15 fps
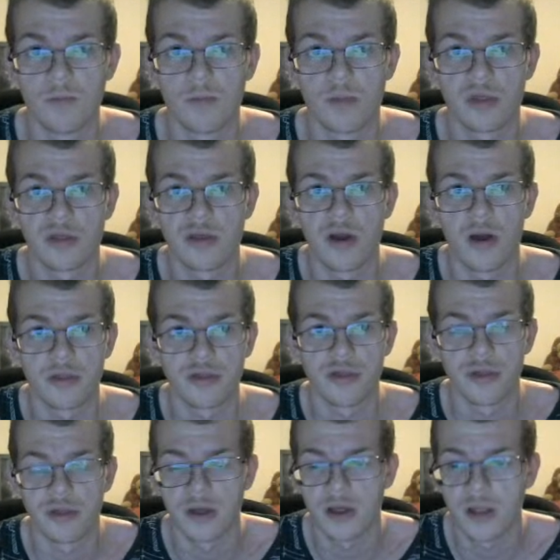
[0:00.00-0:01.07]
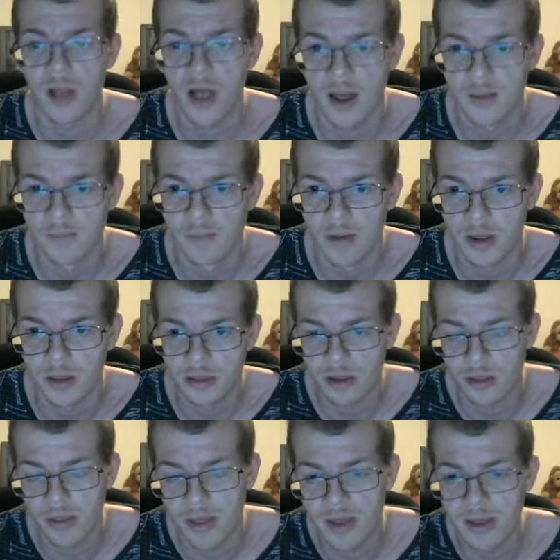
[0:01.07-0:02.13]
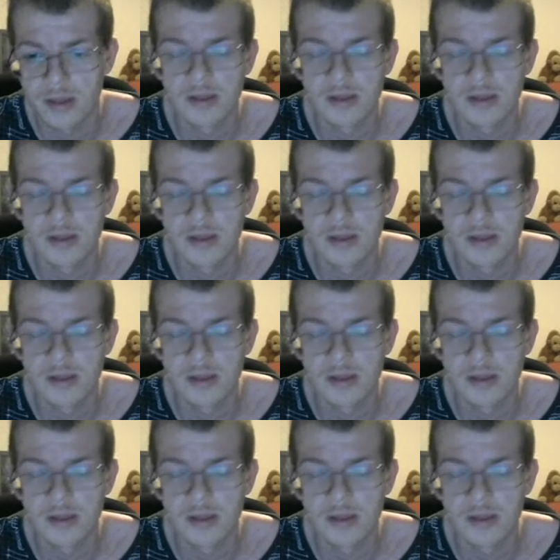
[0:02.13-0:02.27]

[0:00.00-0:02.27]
starts to decline, basically.